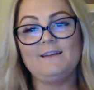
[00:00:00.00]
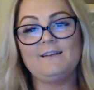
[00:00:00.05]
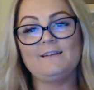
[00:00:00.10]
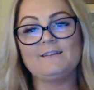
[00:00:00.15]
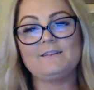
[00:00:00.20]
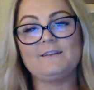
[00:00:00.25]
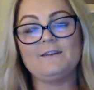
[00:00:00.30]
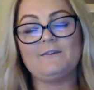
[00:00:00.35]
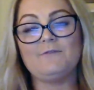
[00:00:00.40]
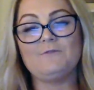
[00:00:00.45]

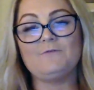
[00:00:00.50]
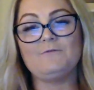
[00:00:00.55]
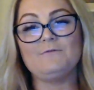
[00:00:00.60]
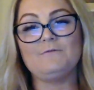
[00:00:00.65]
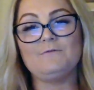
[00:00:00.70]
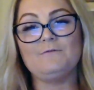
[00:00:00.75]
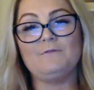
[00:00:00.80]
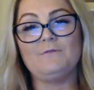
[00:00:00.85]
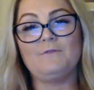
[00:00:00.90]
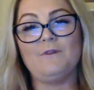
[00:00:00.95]
So
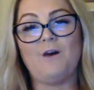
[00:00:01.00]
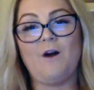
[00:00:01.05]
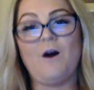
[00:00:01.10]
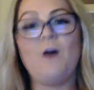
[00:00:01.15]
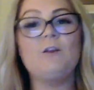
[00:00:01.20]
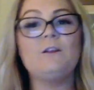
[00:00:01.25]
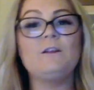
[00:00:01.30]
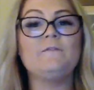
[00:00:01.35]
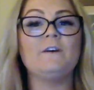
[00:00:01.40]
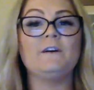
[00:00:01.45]

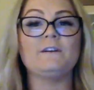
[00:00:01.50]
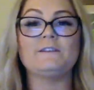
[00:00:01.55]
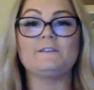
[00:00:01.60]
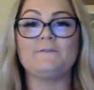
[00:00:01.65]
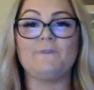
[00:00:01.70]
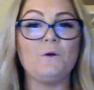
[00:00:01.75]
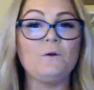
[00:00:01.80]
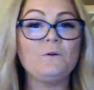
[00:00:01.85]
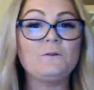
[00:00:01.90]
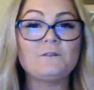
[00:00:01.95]
all of us
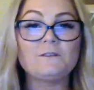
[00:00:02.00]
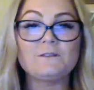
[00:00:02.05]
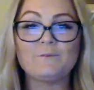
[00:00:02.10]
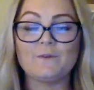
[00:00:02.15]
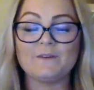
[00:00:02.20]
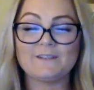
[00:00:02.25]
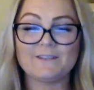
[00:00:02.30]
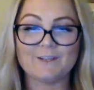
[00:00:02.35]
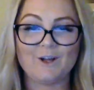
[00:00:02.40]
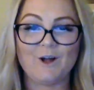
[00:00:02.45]
folks
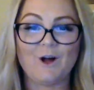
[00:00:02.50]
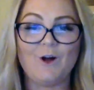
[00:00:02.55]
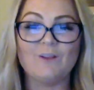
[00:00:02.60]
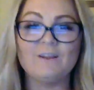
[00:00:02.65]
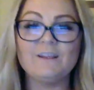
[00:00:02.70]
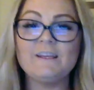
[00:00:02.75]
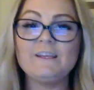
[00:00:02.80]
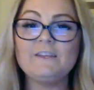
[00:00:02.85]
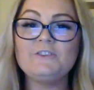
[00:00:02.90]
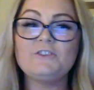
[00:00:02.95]
went to
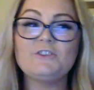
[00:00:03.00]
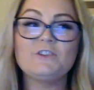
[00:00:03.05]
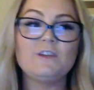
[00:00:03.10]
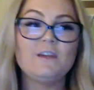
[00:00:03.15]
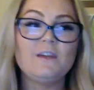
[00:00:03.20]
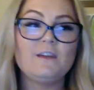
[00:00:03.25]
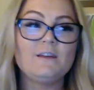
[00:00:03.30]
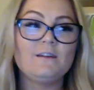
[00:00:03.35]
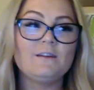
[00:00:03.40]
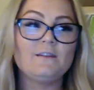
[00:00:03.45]
college.
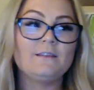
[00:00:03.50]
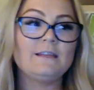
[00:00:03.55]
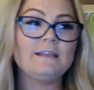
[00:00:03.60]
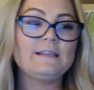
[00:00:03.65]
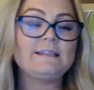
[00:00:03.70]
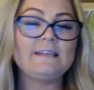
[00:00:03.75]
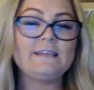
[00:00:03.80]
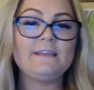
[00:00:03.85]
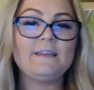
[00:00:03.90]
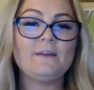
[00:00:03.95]

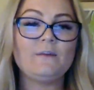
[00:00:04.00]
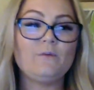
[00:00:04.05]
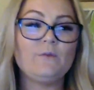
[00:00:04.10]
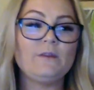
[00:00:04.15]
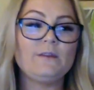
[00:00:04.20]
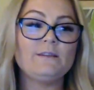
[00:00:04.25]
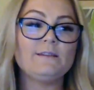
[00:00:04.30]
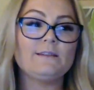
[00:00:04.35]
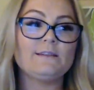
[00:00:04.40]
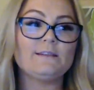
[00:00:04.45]
Let's say there
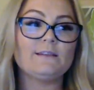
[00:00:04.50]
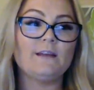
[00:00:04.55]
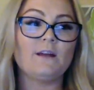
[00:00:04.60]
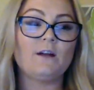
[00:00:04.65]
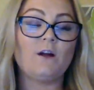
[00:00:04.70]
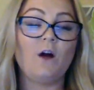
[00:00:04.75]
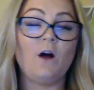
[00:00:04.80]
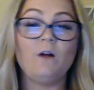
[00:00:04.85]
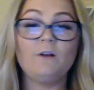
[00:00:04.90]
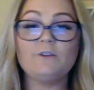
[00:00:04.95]
was a
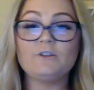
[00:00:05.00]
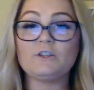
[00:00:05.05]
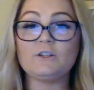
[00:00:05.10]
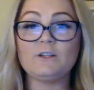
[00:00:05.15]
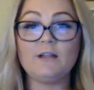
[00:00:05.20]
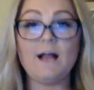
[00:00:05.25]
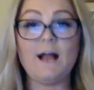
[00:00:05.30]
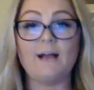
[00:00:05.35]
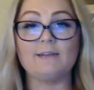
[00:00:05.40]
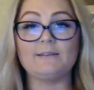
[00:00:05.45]
college
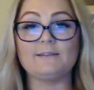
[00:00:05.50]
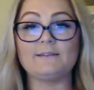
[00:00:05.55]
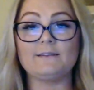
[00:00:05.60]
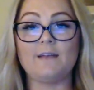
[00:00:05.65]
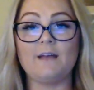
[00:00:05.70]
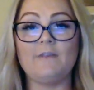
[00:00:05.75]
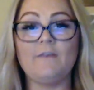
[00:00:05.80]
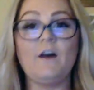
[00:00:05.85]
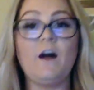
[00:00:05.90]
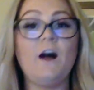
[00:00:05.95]
class
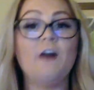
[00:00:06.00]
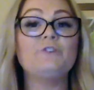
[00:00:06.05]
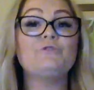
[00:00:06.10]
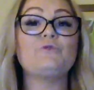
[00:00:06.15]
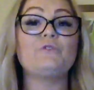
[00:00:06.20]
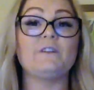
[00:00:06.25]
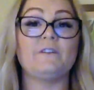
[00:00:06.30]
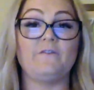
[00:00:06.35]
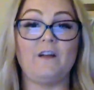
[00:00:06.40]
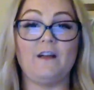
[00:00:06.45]
of
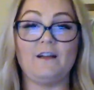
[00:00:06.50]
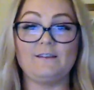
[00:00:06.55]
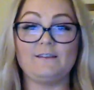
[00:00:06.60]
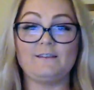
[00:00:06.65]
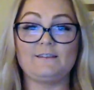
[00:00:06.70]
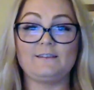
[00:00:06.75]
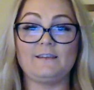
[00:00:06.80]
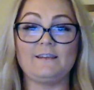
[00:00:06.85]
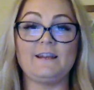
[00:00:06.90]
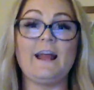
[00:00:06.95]
100 of
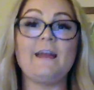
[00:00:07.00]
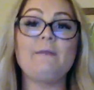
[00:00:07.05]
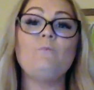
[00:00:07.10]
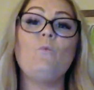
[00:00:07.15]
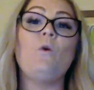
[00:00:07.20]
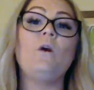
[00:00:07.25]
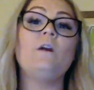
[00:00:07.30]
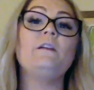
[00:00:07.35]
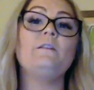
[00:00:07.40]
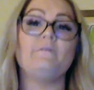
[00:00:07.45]
us, and
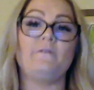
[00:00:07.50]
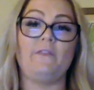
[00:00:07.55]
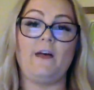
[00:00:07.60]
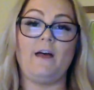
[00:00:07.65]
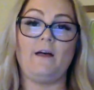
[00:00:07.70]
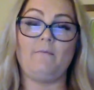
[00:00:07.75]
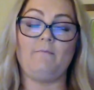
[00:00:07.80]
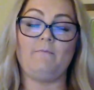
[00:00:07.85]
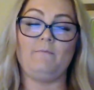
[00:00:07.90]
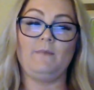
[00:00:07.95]
I'm one of
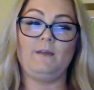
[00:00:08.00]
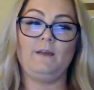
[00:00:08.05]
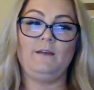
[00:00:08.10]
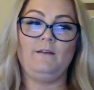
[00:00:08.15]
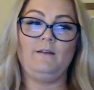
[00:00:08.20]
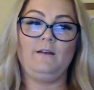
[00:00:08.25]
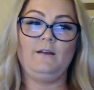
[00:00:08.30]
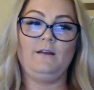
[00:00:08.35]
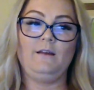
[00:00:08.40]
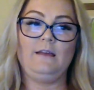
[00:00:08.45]
them.
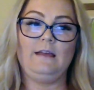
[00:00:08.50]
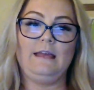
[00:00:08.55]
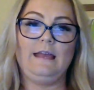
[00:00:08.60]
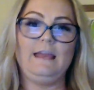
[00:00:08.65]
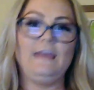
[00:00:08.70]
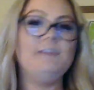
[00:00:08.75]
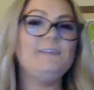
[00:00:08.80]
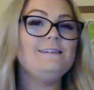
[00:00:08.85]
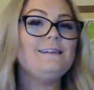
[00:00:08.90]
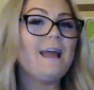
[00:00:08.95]

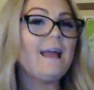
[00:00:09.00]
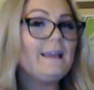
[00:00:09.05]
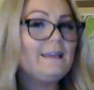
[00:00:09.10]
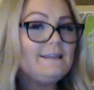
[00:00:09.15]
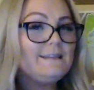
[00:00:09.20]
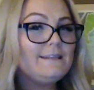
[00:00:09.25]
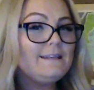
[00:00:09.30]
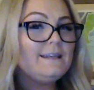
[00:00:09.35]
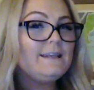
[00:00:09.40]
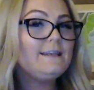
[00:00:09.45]
And 90
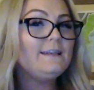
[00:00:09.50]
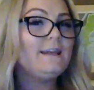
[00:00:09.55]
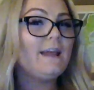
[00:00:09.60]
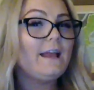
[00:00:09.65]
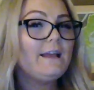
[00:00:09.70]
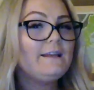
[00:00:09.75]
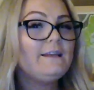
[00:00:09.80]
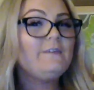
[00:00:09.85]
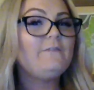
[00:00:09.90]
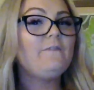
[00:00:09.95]

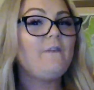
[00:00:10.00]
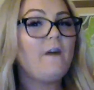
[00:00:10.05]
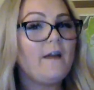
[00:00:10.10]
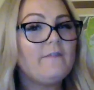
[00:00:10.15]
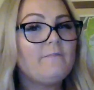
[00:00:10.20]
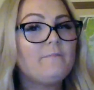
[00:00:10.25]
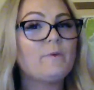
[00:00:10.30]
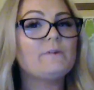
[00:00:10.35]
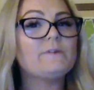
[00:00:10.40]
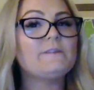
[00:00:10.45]
to
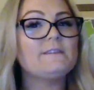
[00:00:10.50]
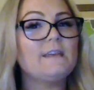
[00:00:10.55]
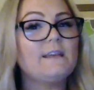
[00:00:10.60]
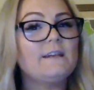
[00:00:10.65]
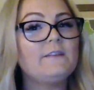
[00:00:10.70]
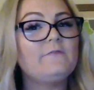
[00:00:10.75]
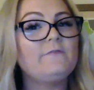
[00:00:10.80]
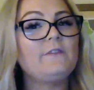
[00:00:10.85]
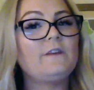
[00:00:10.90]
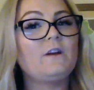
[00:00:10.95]

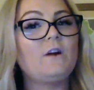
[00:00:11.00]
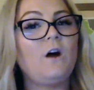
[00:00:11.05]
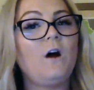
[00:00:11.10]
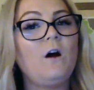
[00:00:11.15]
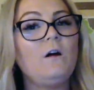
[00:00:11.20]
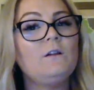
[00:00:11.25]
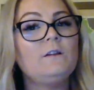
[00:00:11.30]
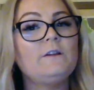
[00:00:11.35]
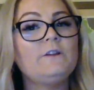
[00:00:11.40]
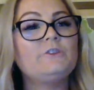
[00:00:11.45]
95% of the
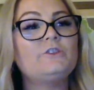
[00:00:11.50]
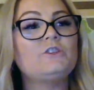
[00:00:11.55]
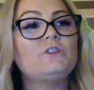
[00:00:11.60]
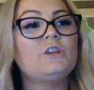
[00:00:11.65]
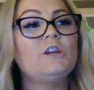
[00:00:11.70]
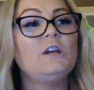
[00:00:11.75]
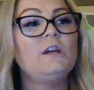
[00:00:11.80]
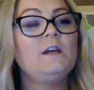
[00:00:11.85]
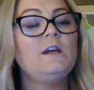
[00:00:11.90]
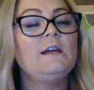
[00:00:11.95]

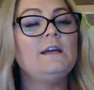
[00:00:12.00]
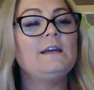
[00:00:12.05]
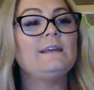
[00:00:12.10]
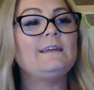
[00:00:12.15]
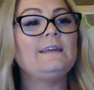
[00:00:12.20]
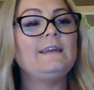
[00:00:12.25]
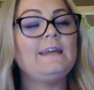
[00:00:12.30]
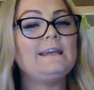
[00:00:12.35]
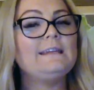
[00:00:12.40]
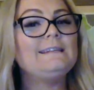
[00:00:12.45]
college
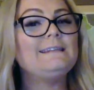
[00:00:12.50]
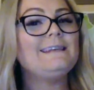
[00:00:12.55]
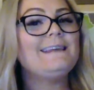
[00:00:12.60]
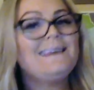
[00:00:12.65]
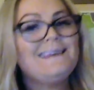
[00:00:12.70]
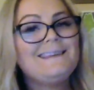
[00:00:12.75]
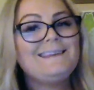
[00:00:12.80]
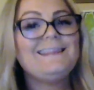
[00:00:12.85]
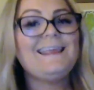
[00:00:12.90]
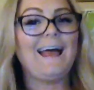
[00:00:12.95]
kids
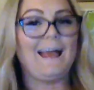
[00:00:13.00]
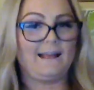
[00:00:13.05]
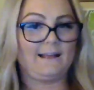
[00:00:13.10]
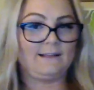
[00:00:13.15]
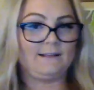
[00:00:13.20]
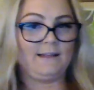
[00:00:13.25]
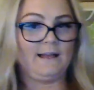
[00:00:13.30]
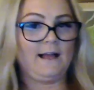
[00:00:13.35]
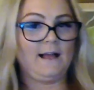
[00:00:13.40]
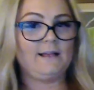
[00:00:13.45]
in that
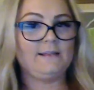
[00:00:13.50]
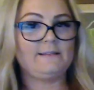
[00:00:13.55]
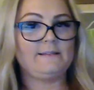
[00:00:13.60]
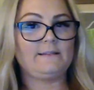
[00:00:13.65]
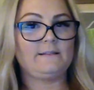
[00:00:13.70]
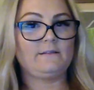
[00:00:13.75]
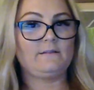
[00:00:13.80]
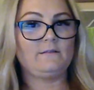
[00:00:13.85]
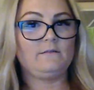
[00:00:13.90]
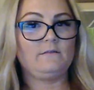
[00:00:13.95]
class
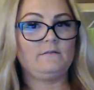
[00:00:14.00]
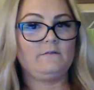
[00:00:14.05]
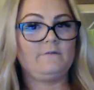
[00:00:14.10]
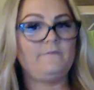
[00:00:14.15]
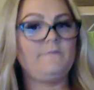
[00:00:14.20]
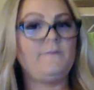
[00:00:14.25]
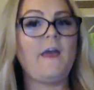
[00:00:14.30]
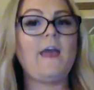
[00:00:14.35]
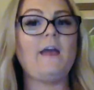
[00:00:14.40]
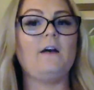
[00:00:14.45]

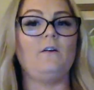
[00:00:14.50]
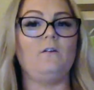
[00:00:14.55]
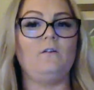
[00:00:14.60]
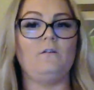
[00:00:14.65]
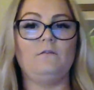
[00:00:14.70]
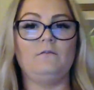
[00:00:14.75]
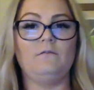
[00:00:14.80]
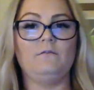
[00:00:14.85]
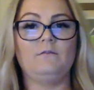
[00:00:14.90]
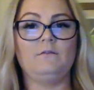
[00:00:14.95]
fail.